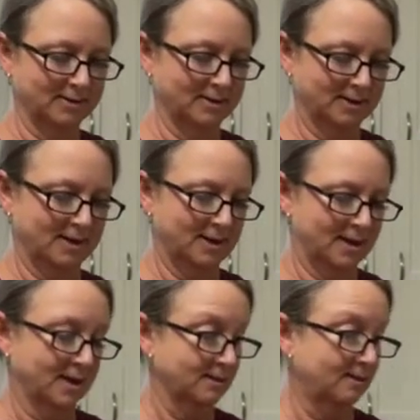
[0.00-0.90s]

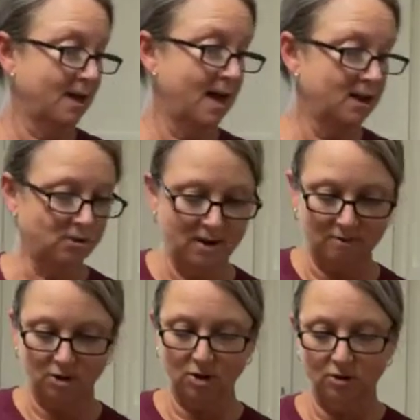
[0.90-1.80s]
So I don't have a
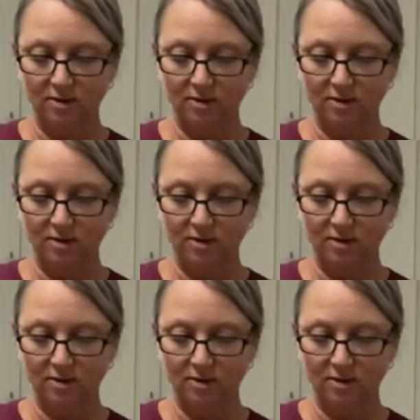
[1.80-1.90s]
clue.